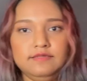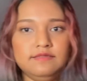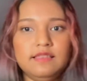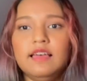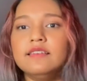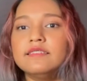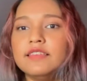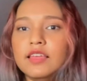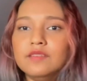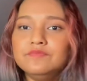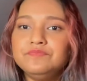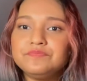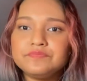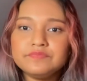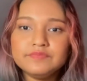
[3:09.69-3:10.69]
That's it.
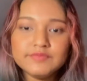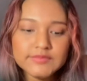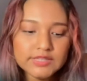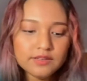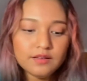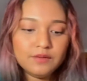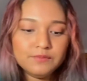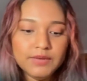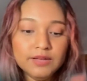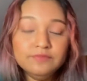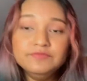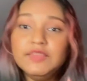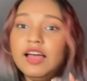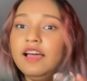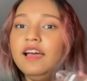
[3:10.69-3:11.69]
Yeah,
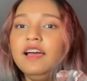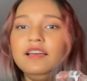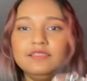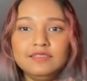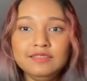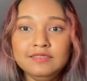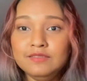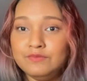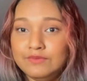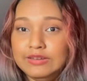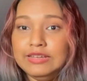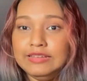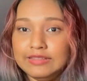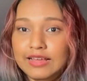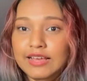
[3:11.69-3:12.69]
this is
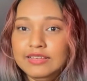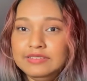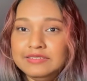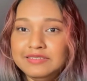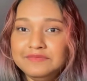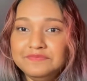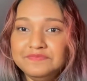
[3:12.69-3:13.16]
really nice.